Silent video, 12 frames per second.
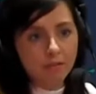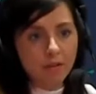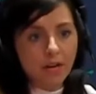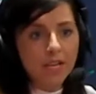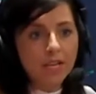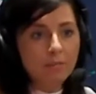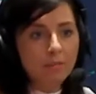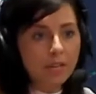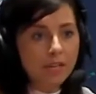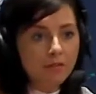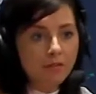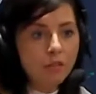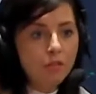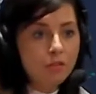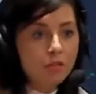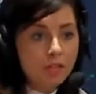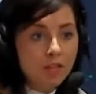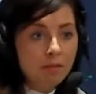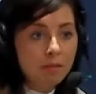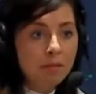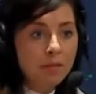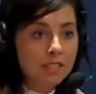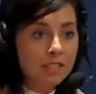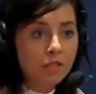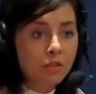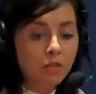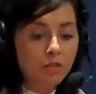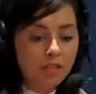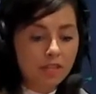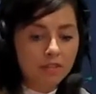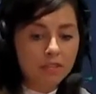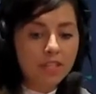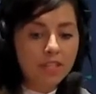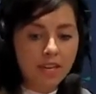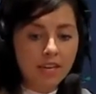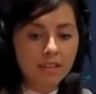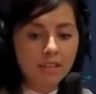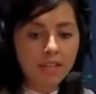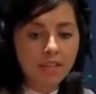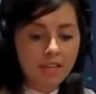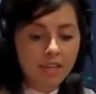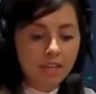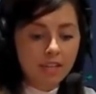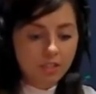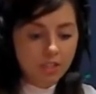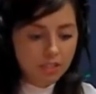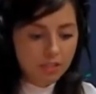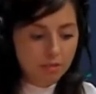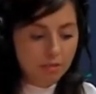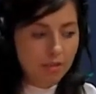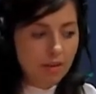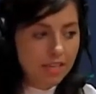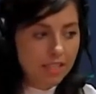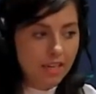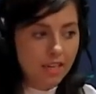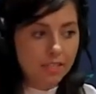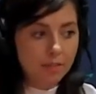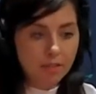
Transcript: right? But if you, coming back to this whole thing of sin, Jesus would recognize it.